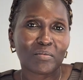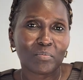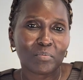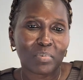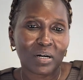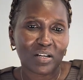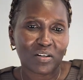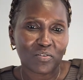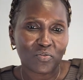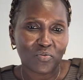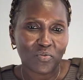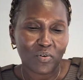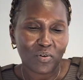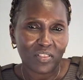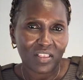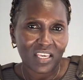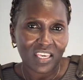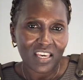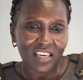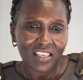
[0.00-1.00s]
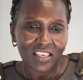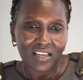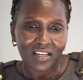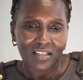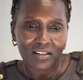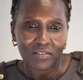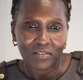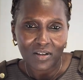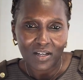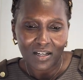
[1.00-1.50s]
But for the
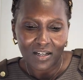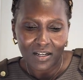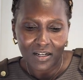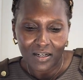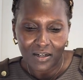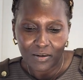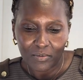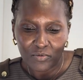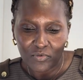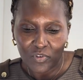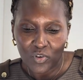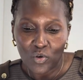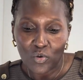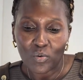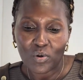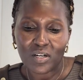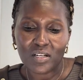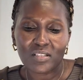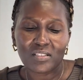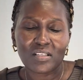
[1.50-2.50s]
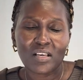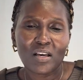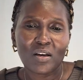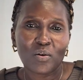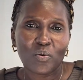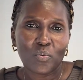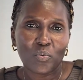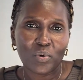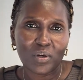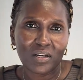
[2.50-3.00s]
Kenyan viewers,
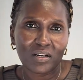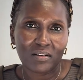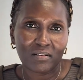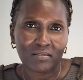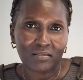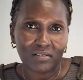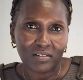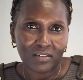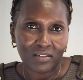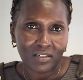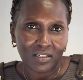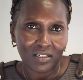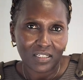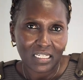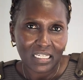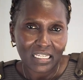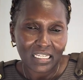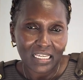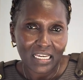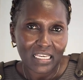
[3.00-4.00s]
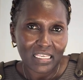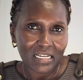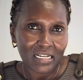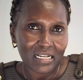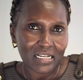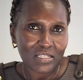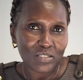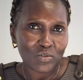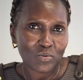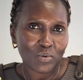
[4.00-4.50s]
we are in Kenya
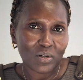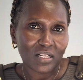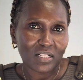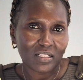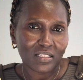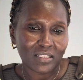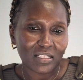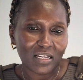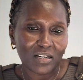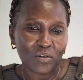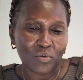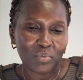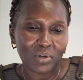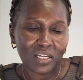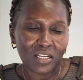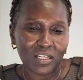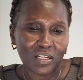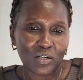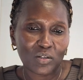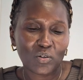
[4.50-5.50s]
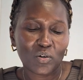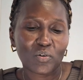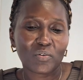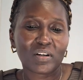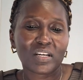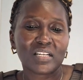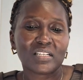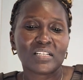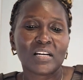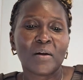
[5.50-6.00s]
as well, Nairobi and
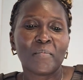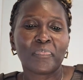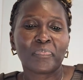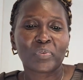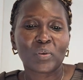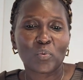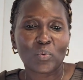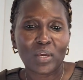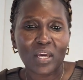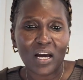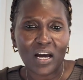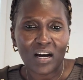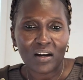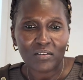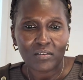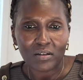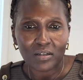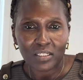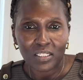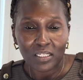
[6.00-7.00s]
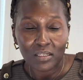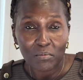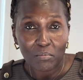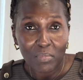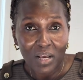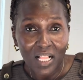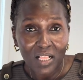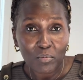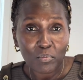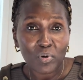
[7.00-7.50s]
Eldoret. We have in
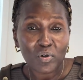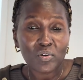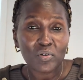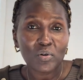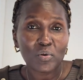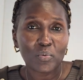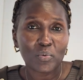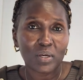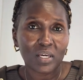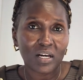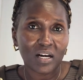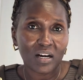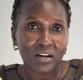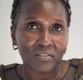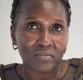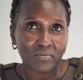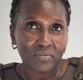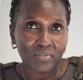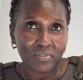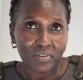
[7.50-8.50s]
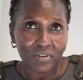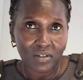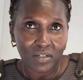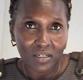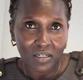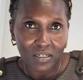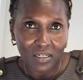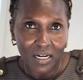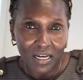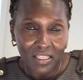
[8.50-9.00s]
Melbourne, we have
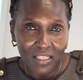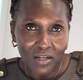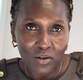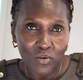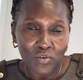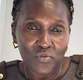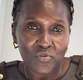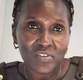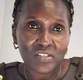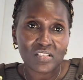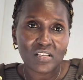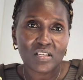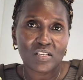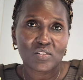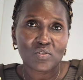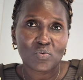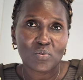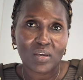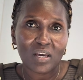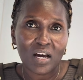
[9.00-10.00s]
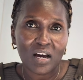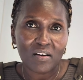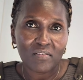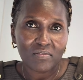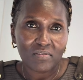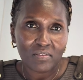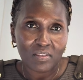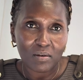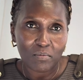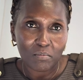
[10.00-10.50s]
other offices. We have
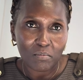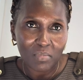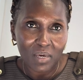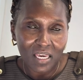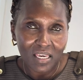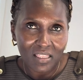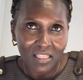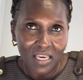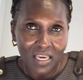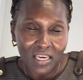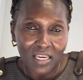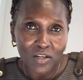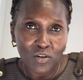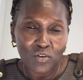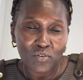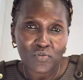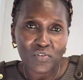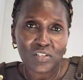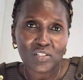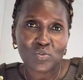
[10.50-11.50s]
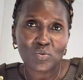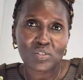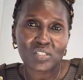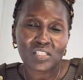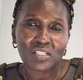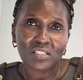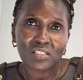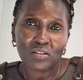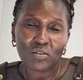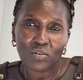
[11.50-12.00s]
the head office, which
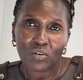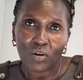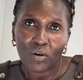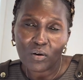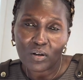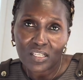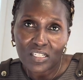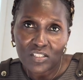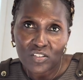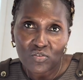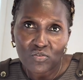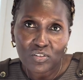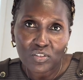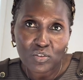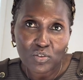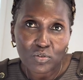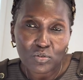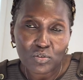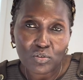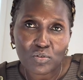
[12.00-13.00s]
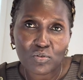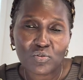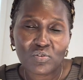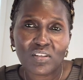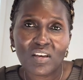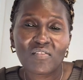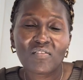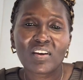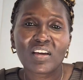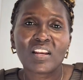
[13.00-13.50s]
is on Collins Street
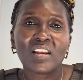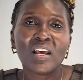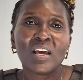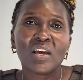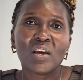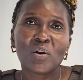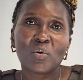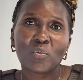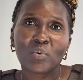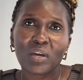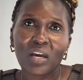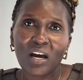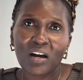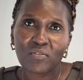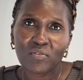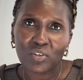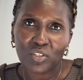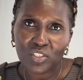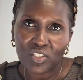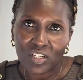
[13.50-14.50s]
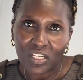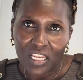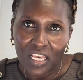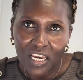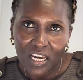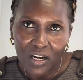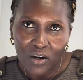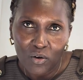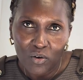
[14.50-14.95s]
227. We have Oceanair